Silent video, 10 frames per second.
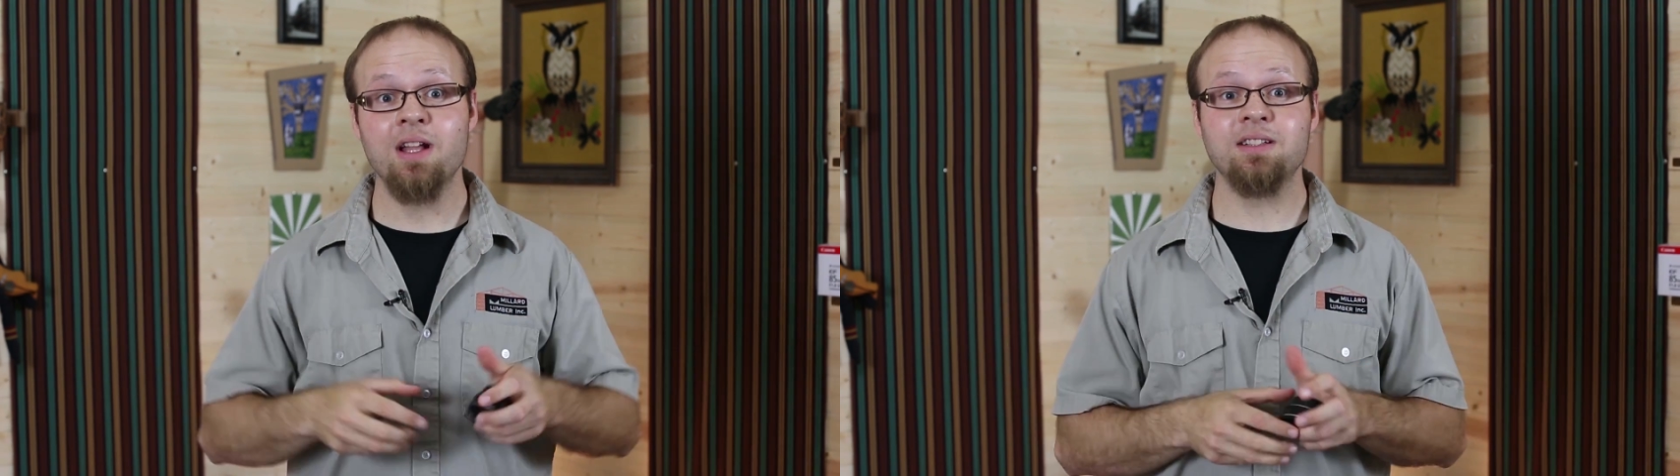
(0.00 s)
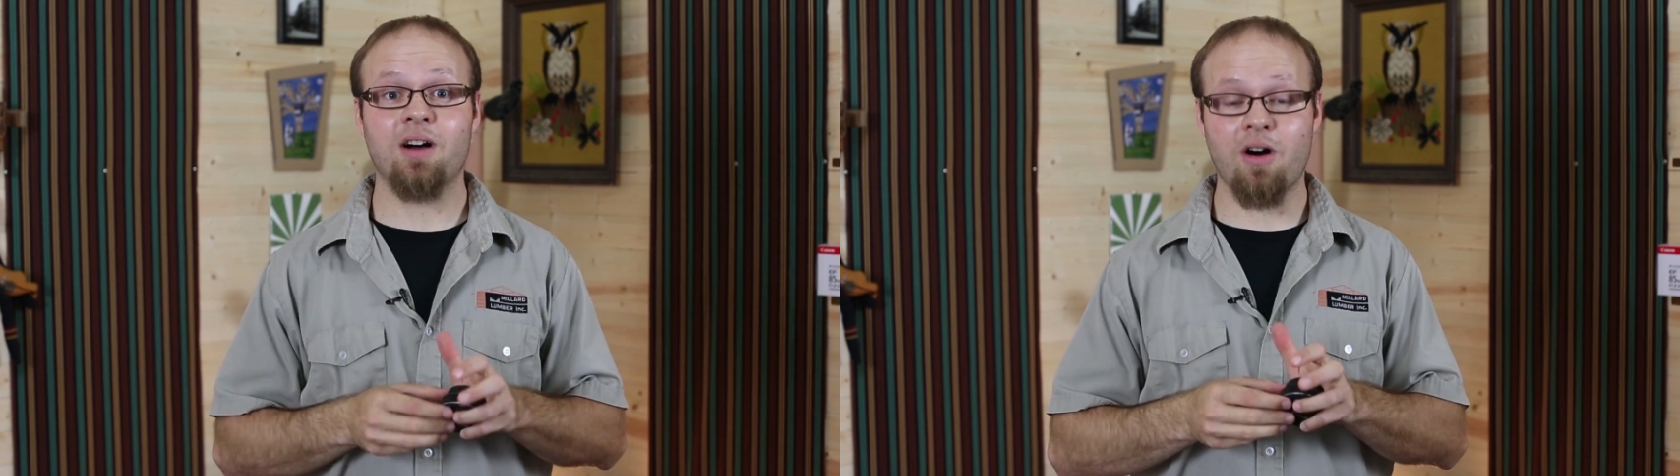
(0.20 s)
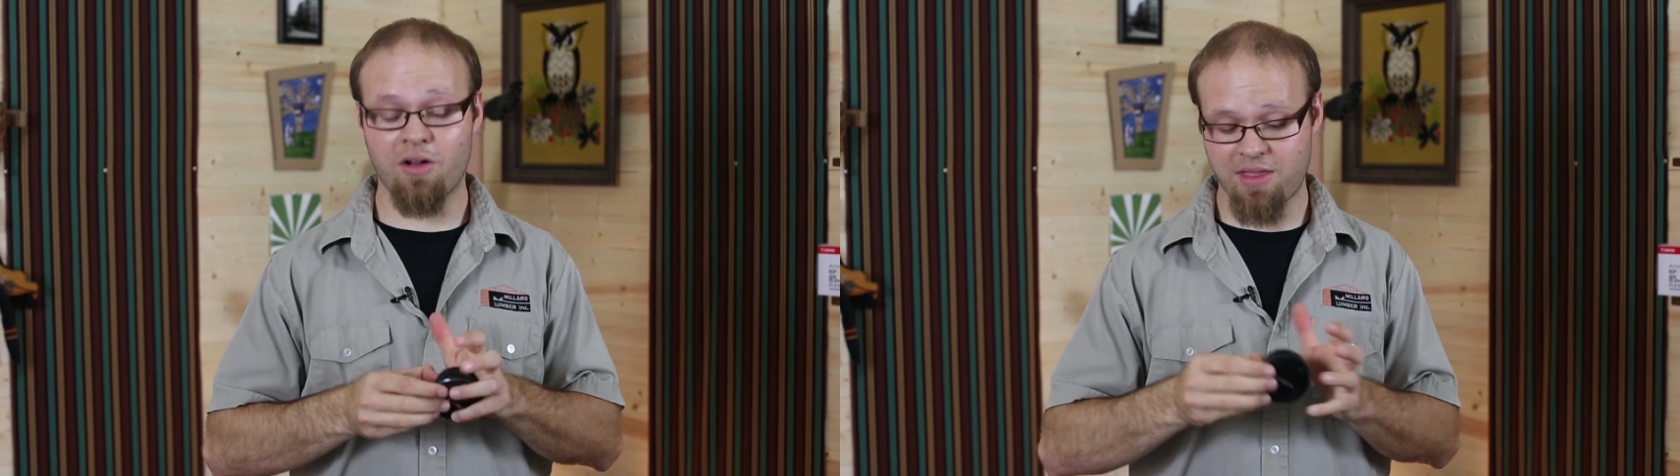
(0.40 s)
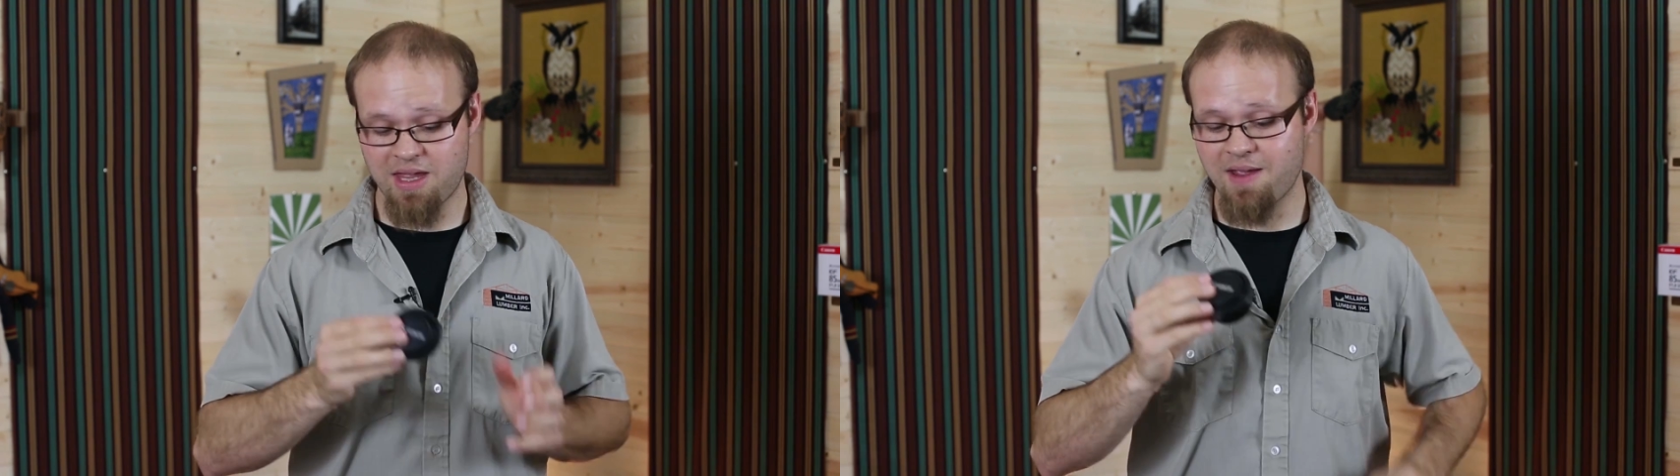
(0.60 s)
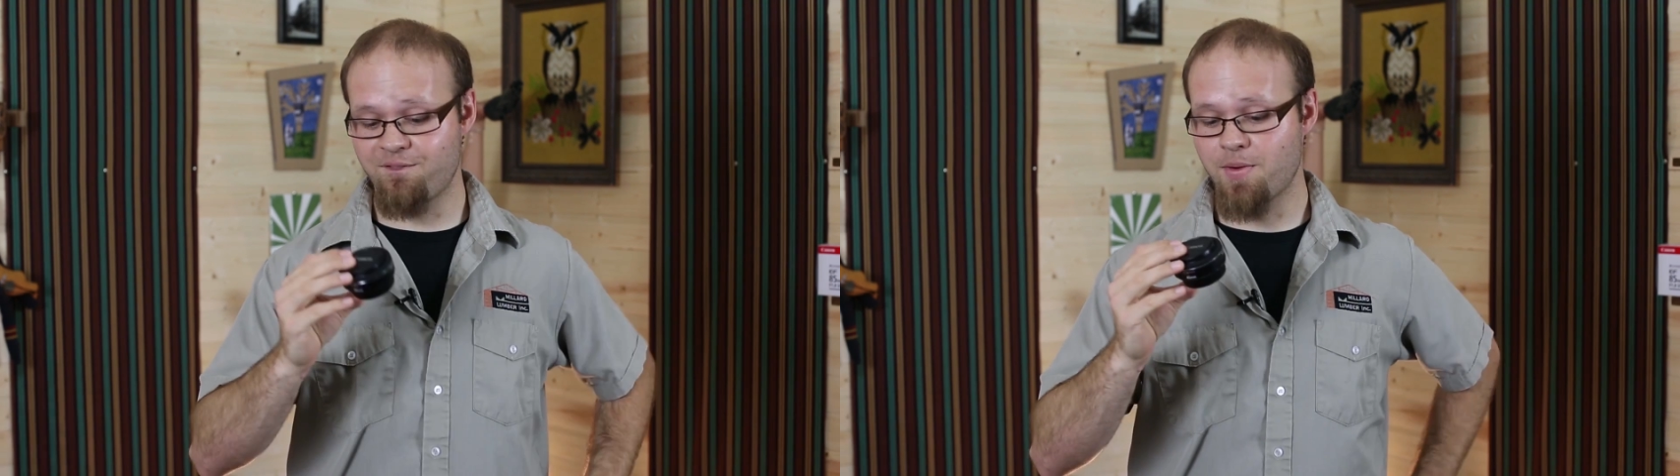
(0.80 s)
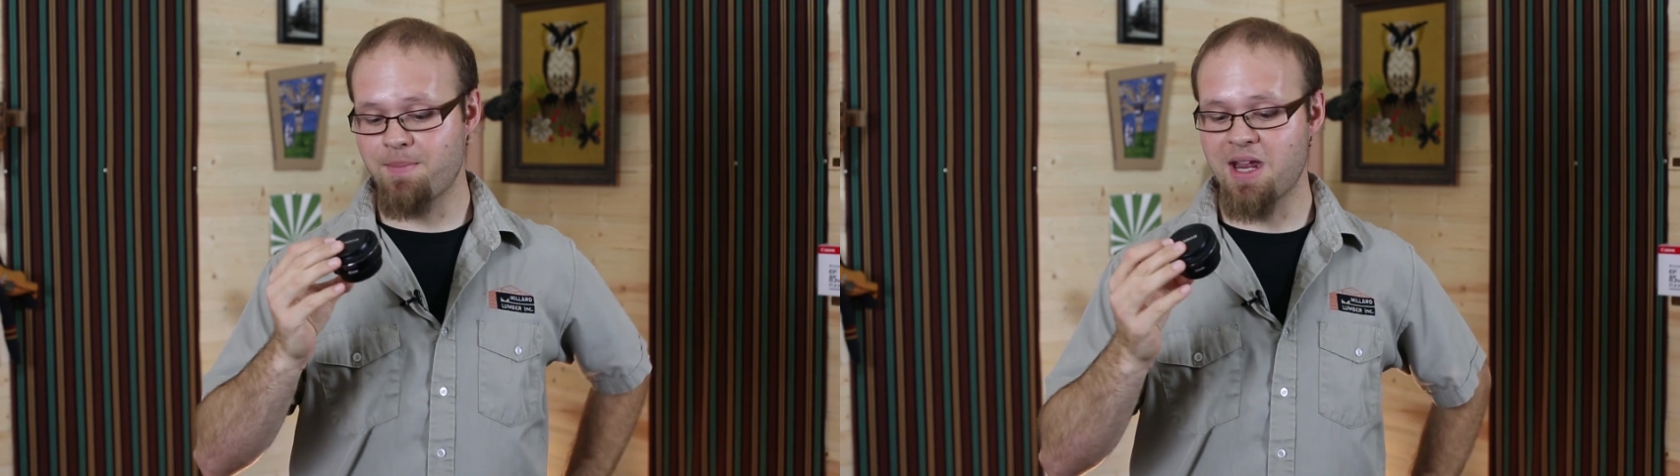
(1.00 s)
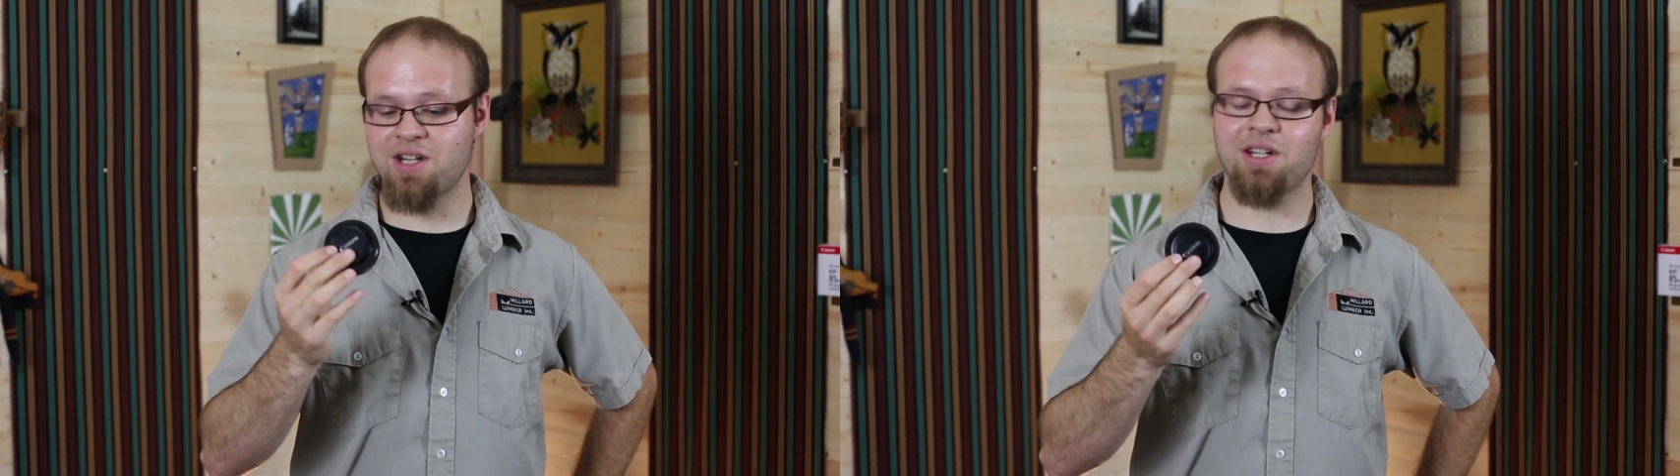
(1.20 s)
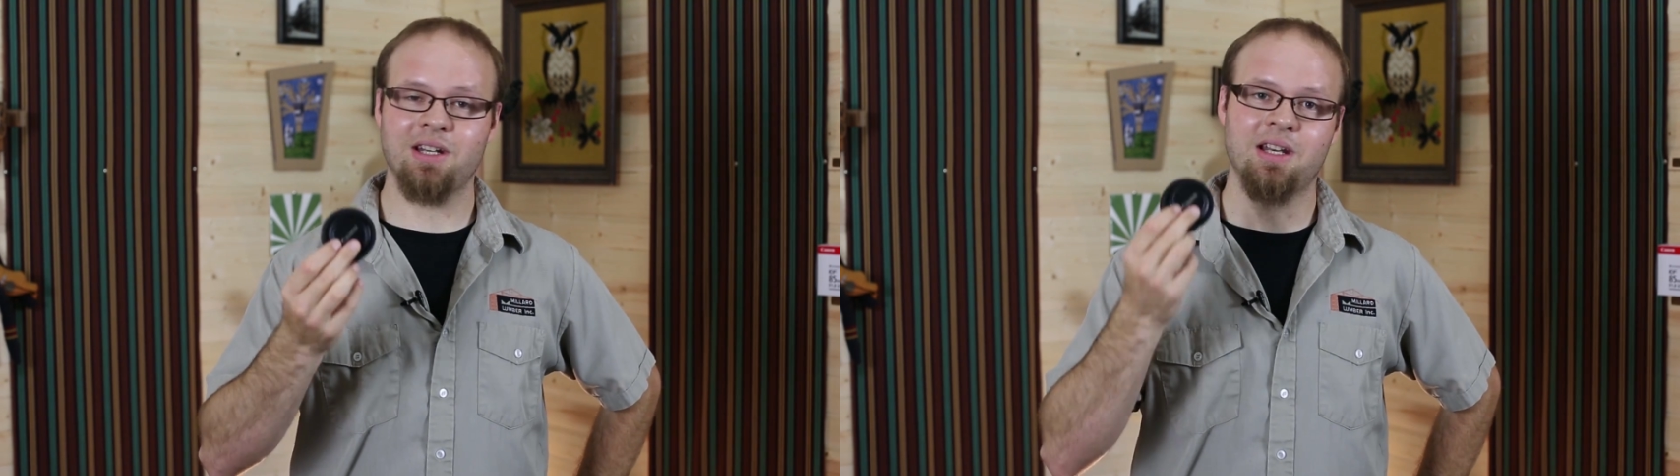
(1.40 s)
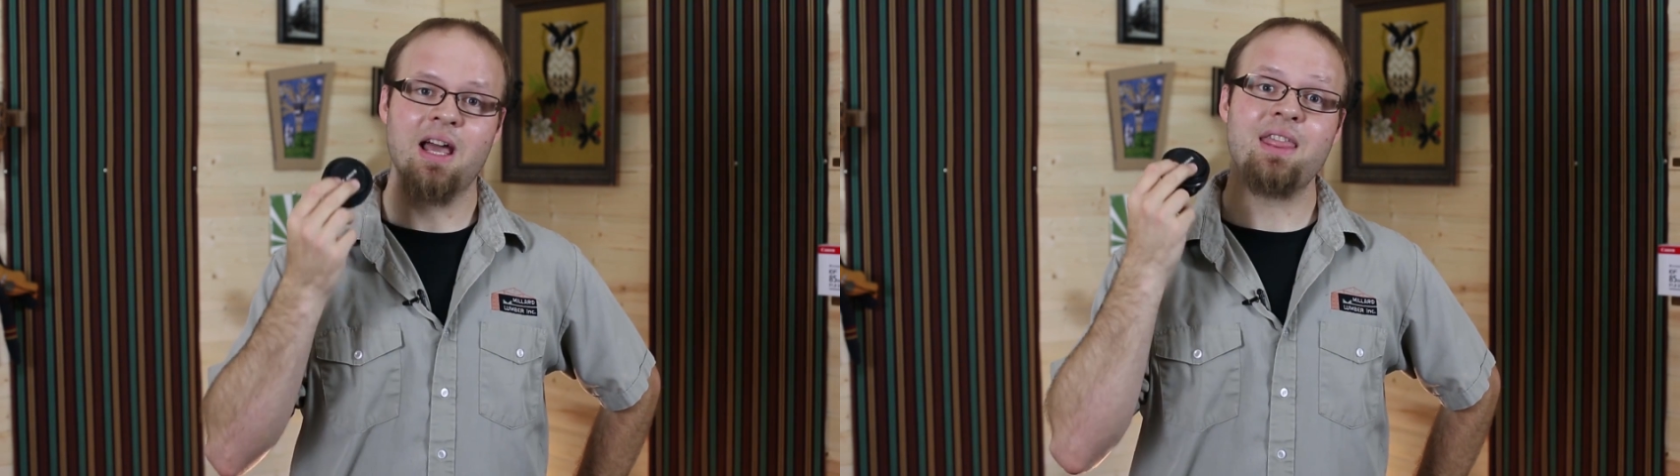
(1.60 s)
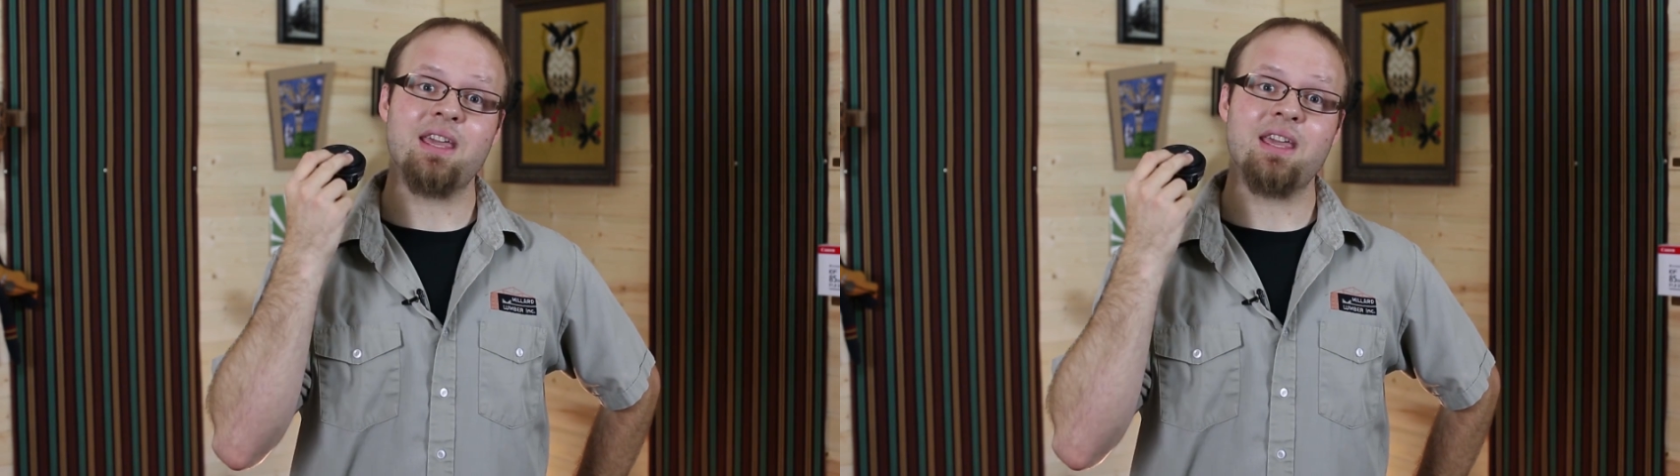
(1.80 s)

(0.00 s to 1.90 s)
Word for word: to all the information